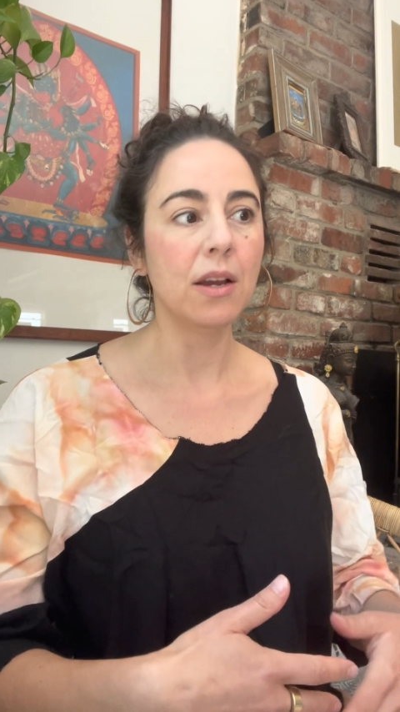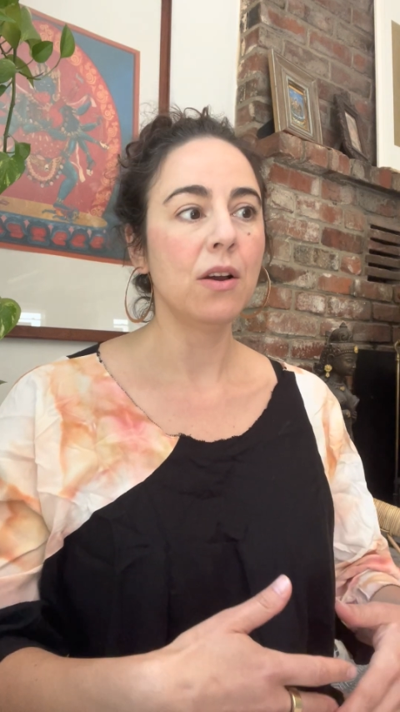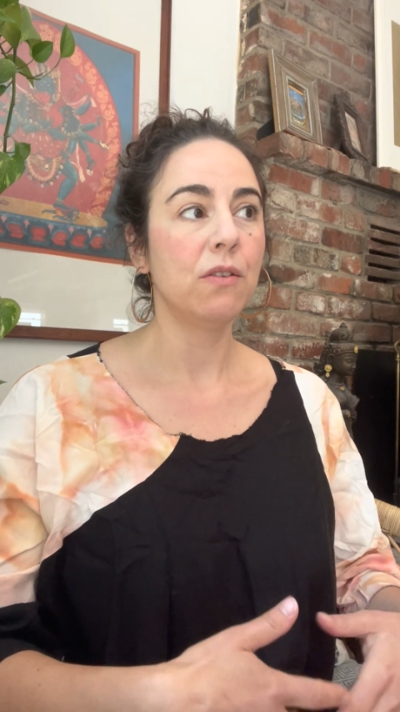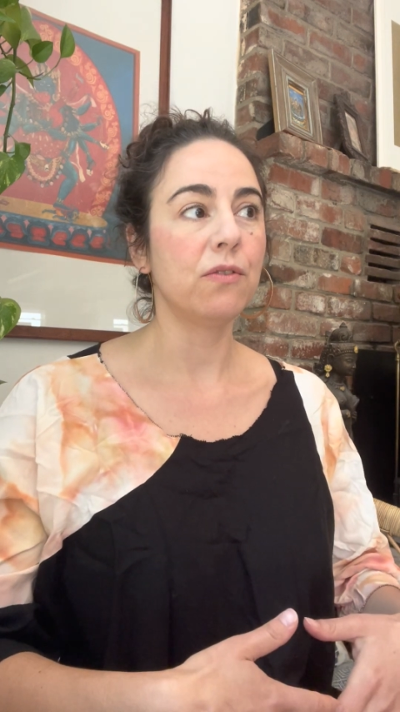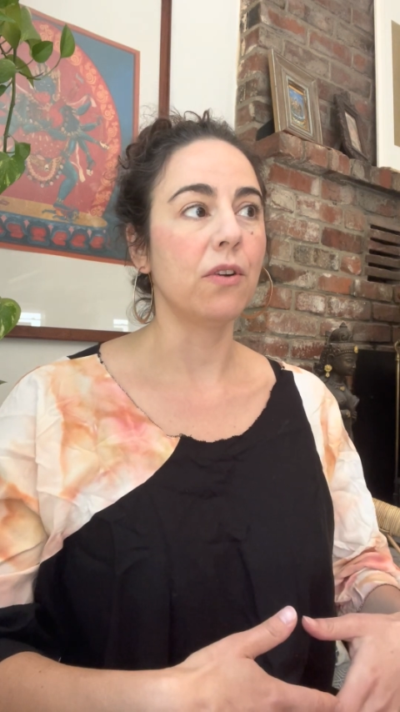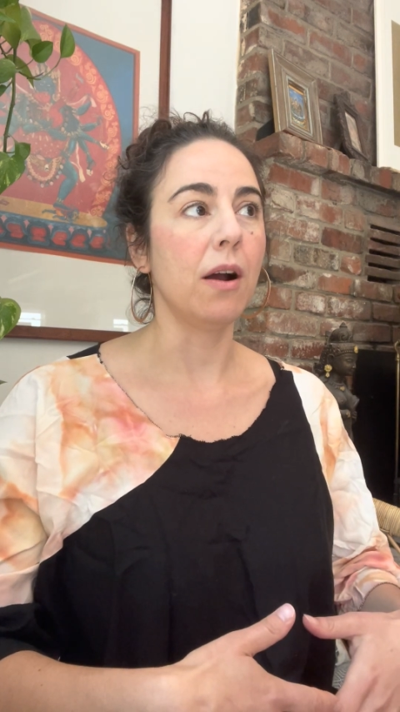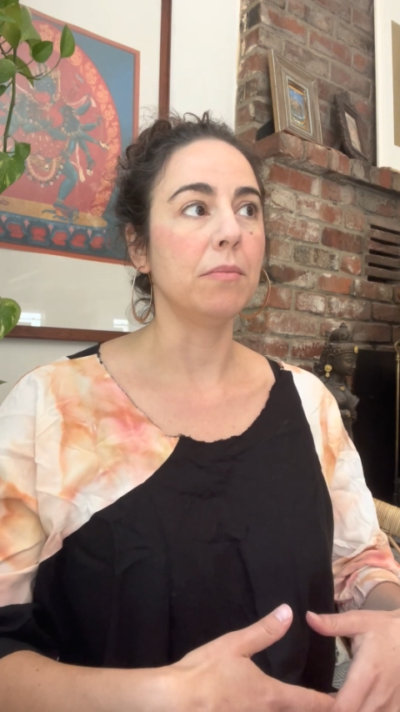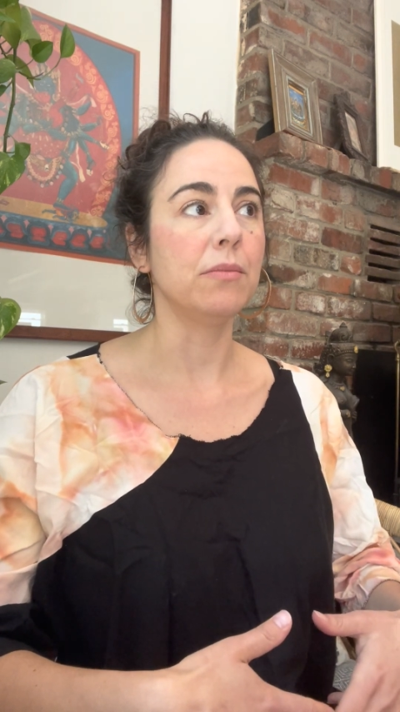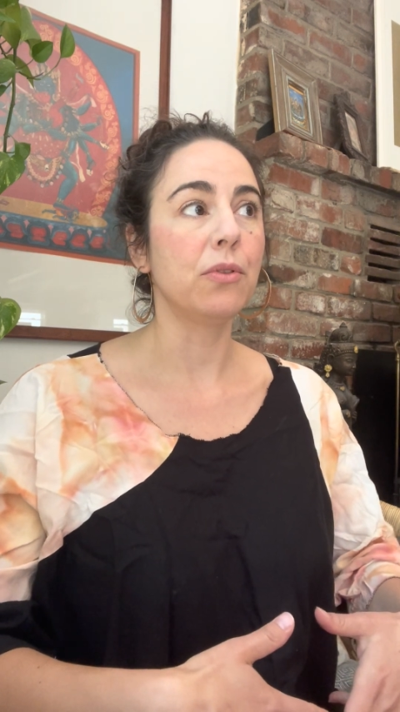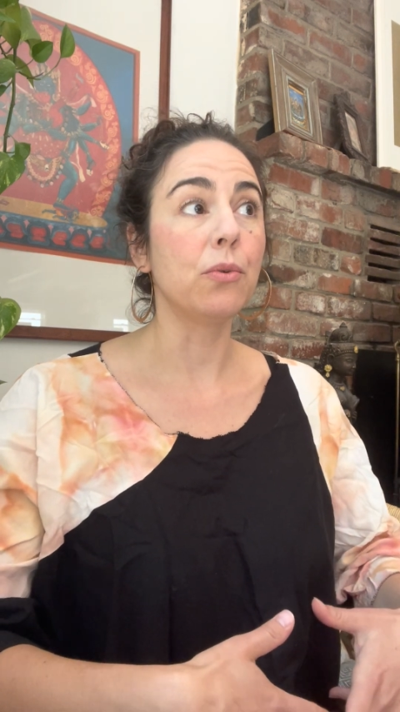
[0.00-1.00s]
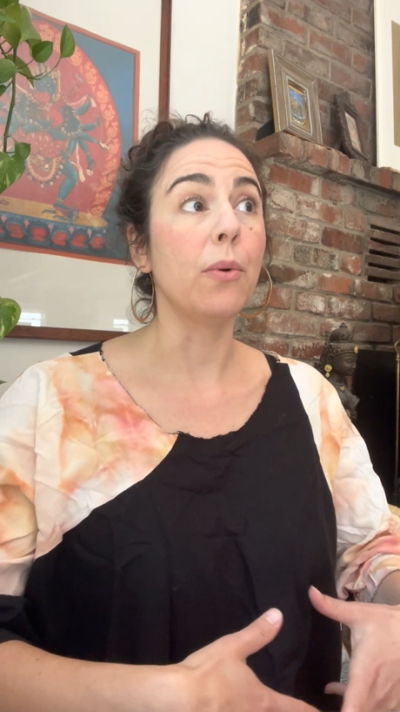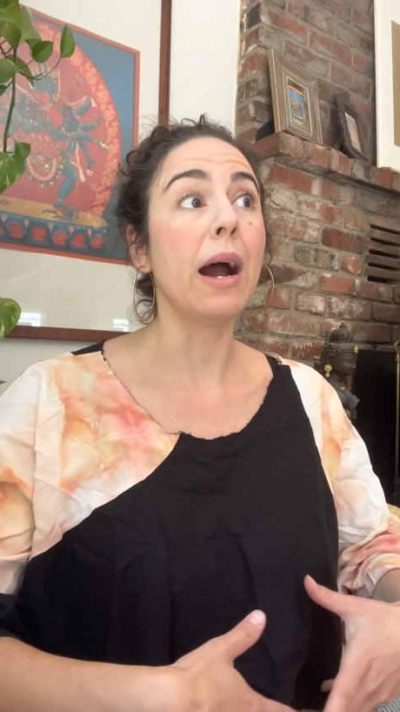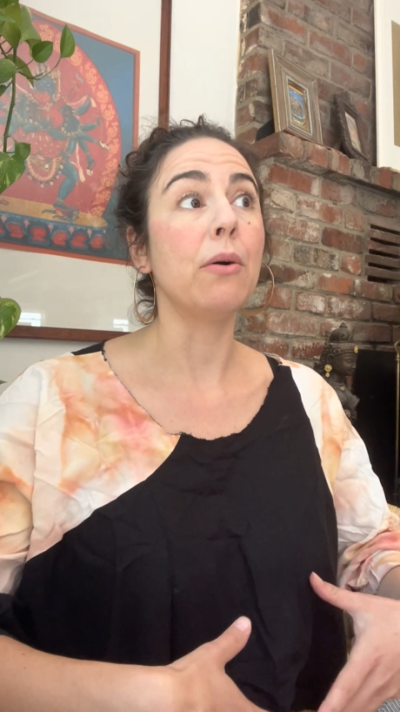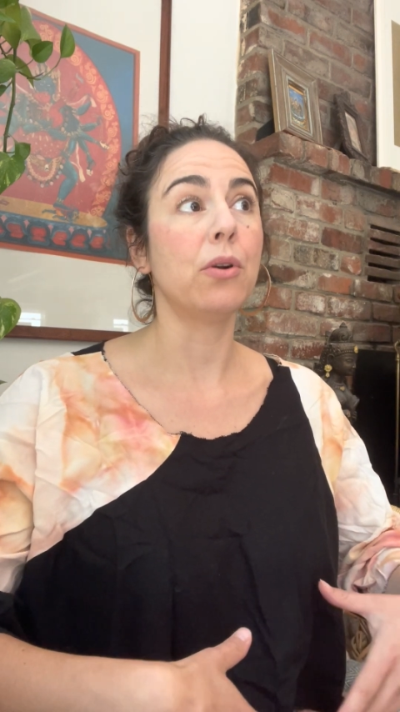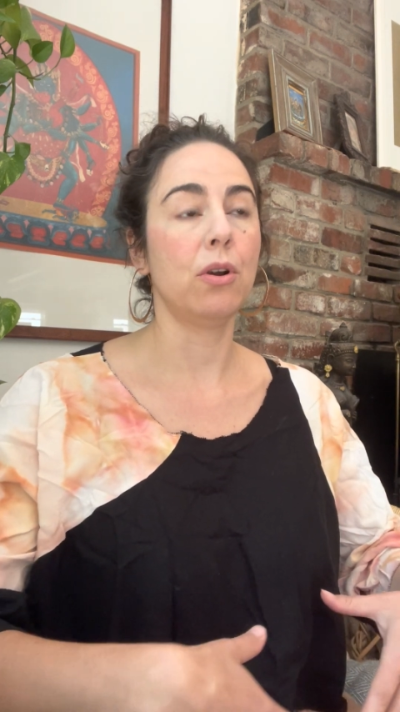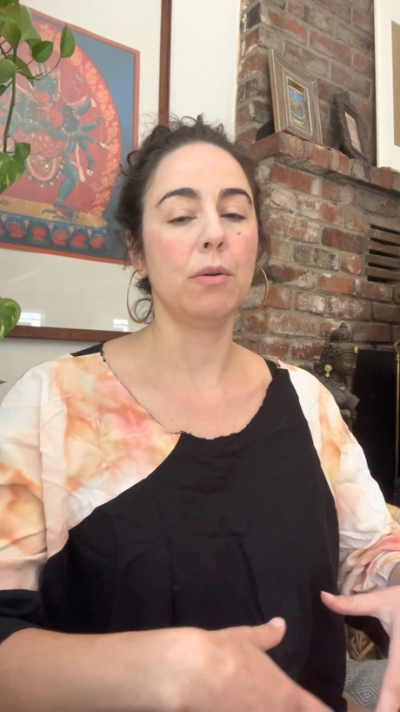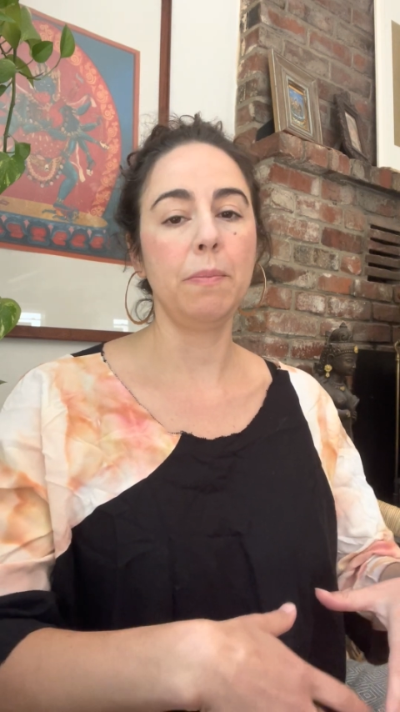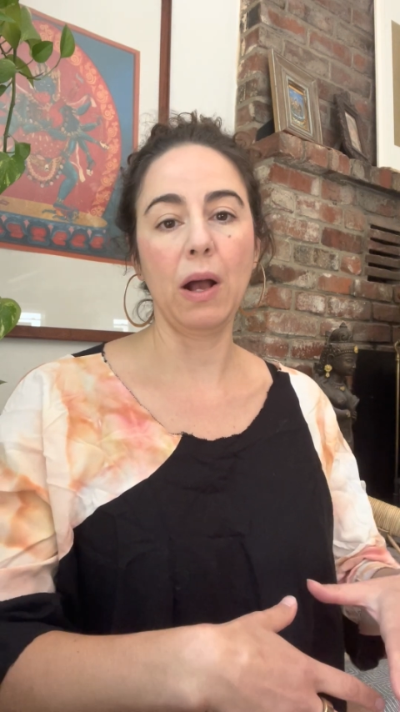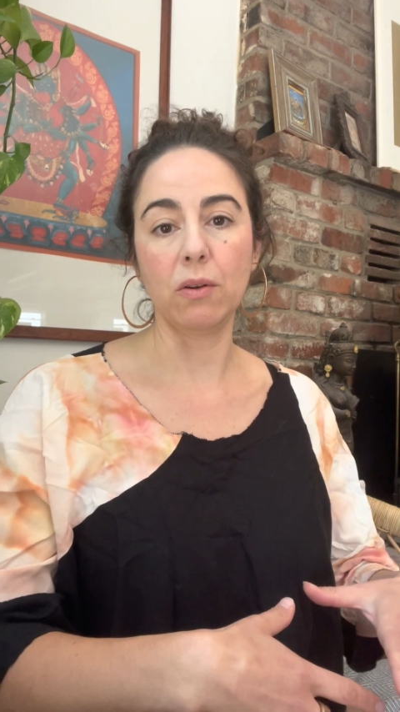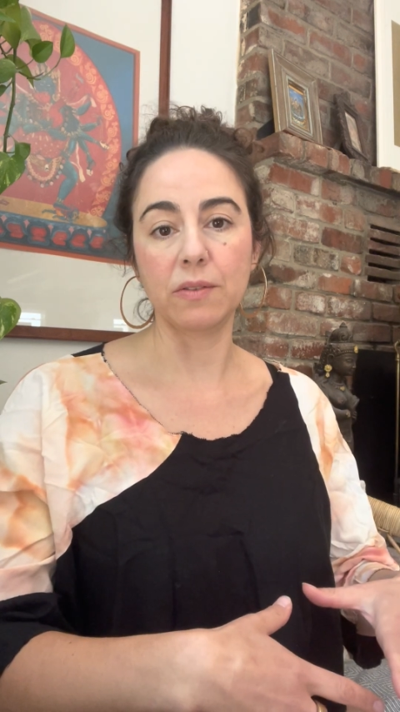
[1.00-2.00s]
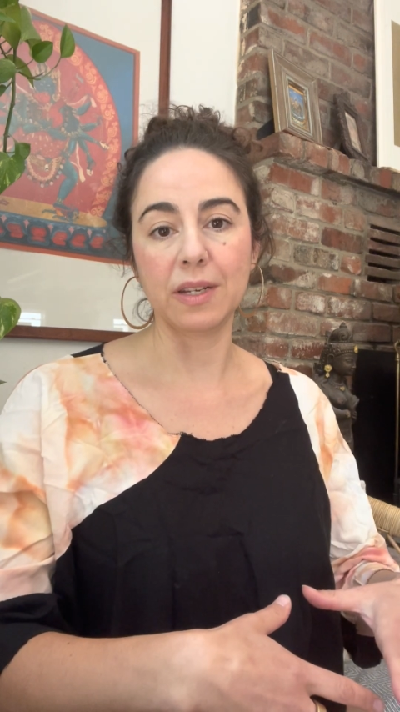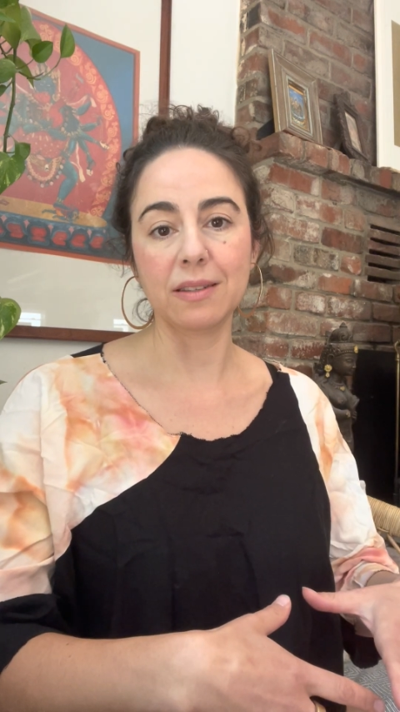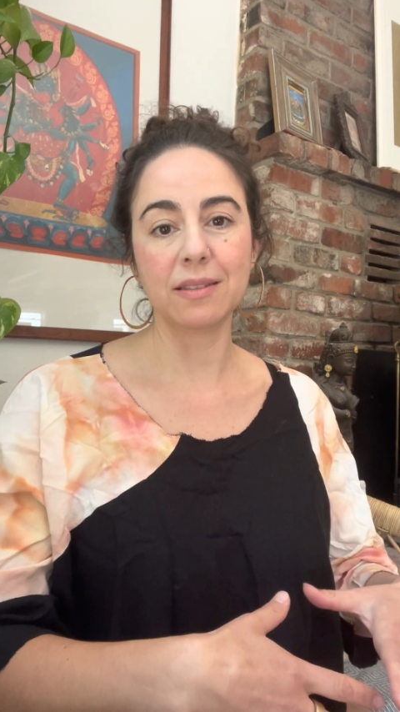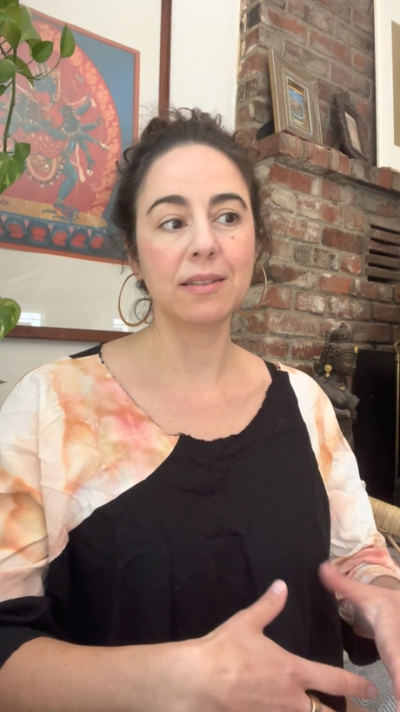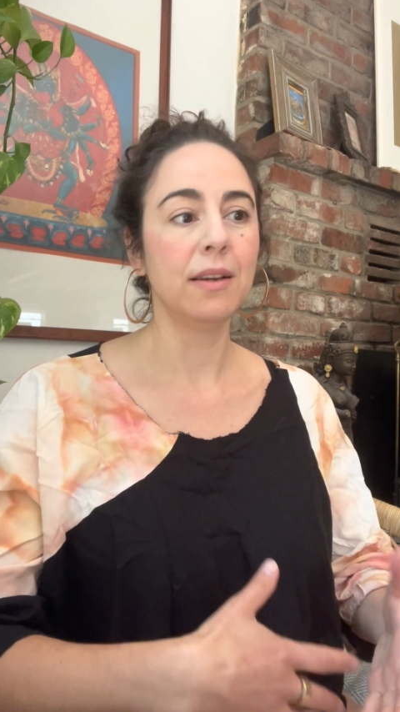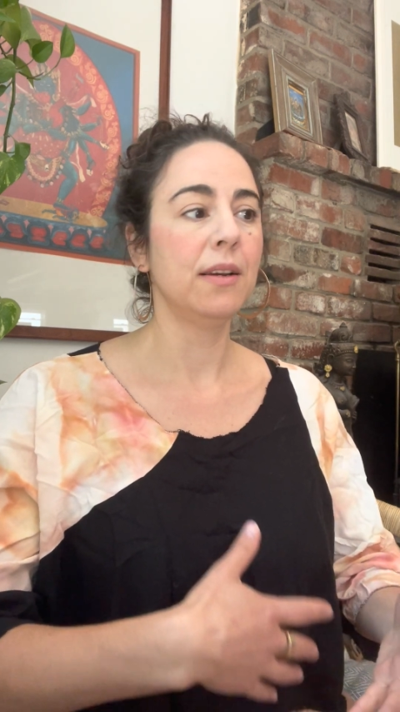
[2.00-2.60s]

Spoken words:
from throughout her pelvis,